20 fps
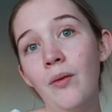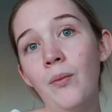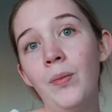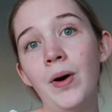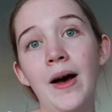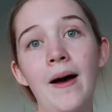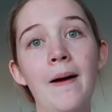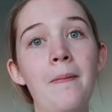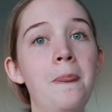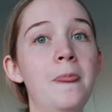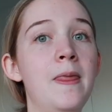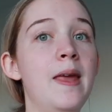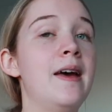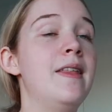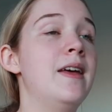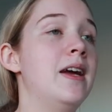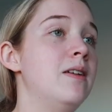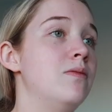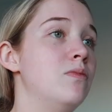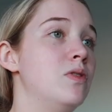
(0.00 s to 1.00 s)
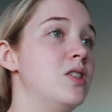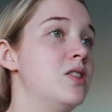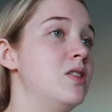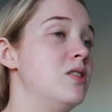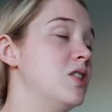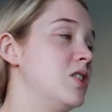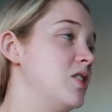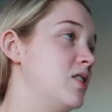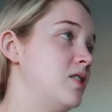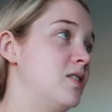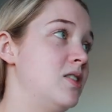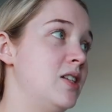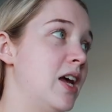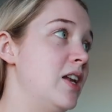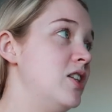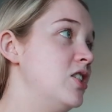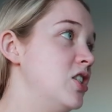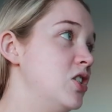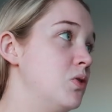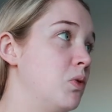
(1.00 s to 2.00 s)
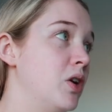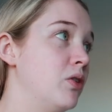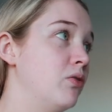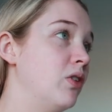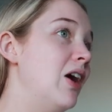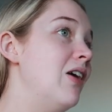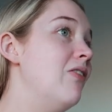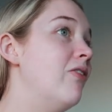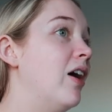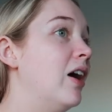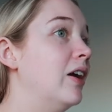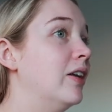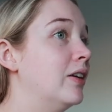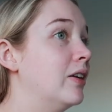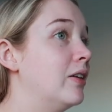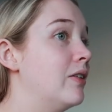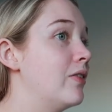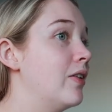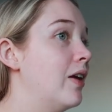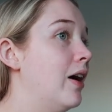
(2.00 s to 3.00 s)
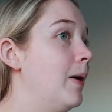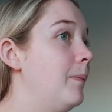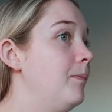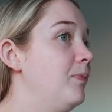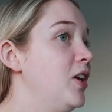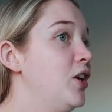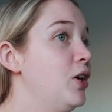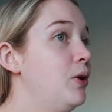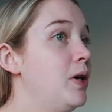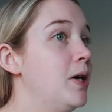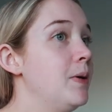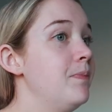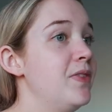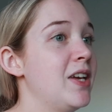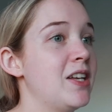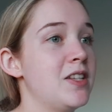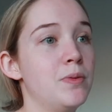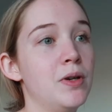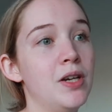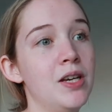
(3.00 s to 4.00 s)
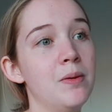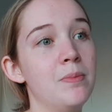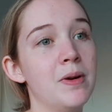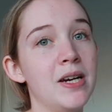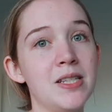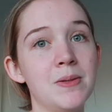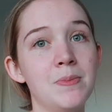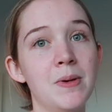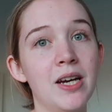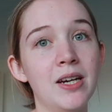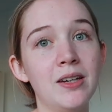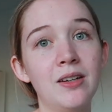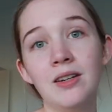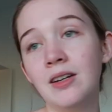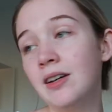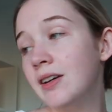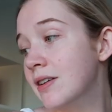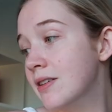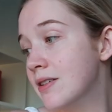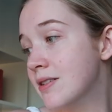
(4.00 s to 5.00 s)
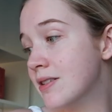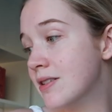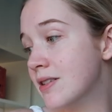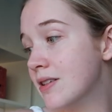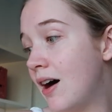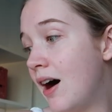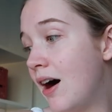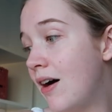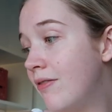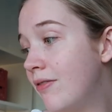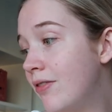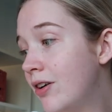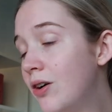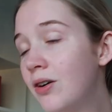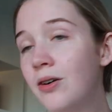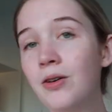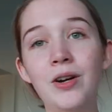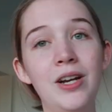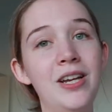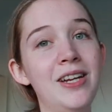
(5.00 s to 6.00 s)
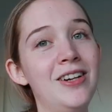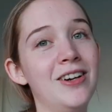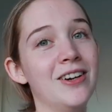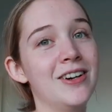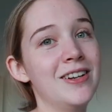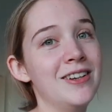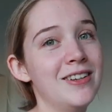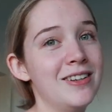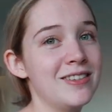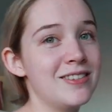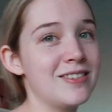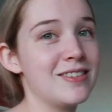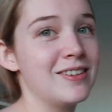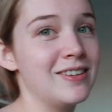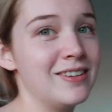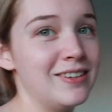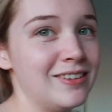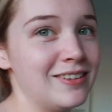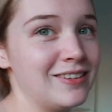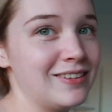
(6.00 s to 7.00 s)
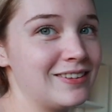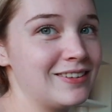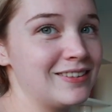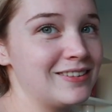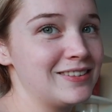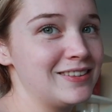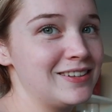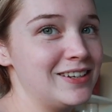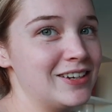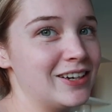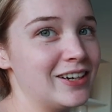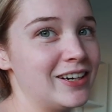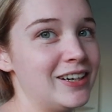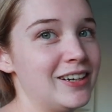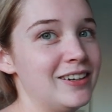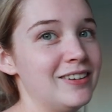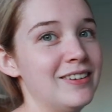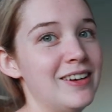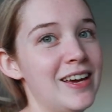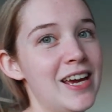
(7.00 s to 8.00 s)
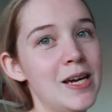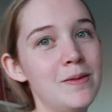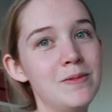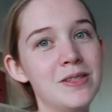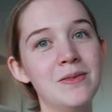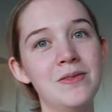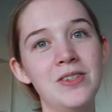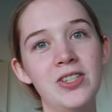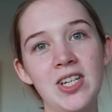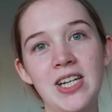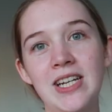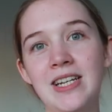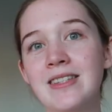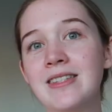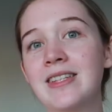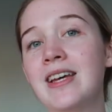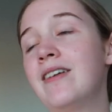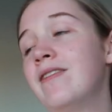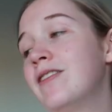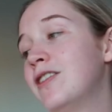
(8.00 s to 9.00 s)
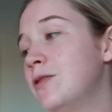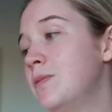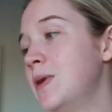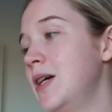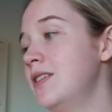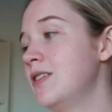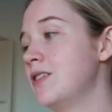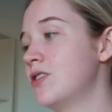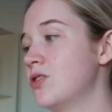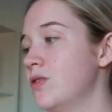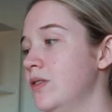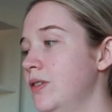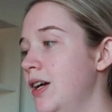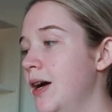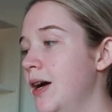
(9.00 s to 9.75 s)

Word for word: But yeah, they just said, did you want a refund and all that. You know what? That's probably the best bet because I've already got, you know, heaps of machines and I've got my industrial